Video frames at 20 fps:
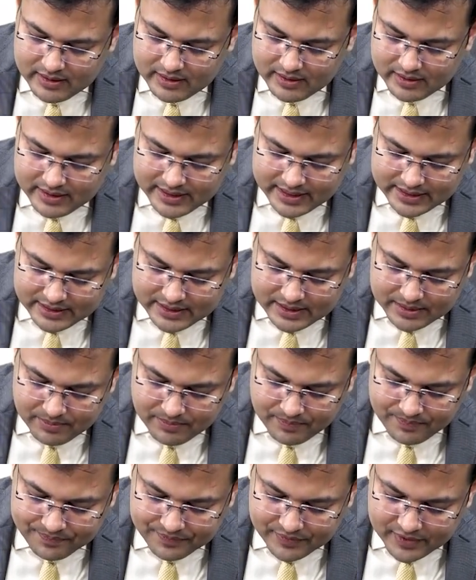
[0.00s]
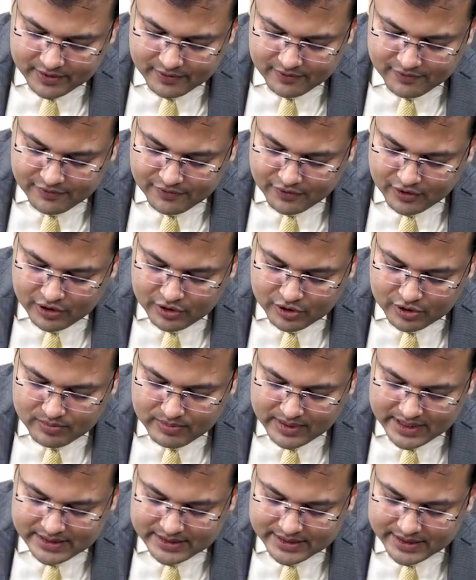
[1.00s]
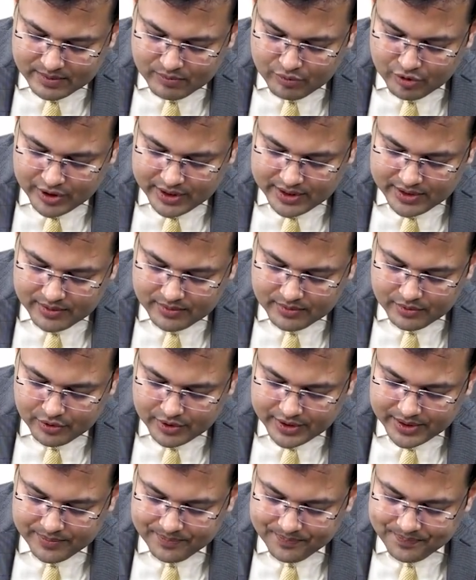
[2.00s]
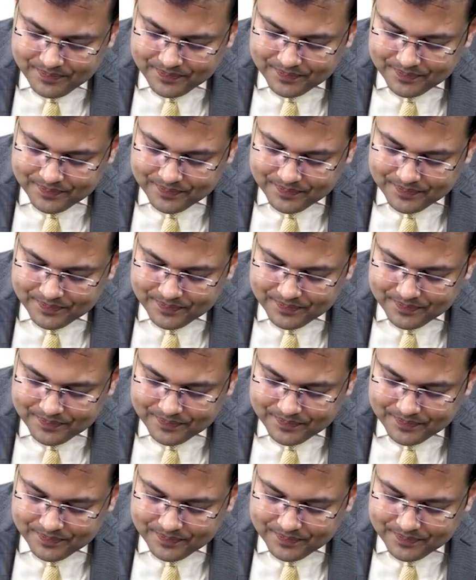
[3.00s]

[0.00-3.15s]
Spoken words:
rectum followed by sigmoid. Okay?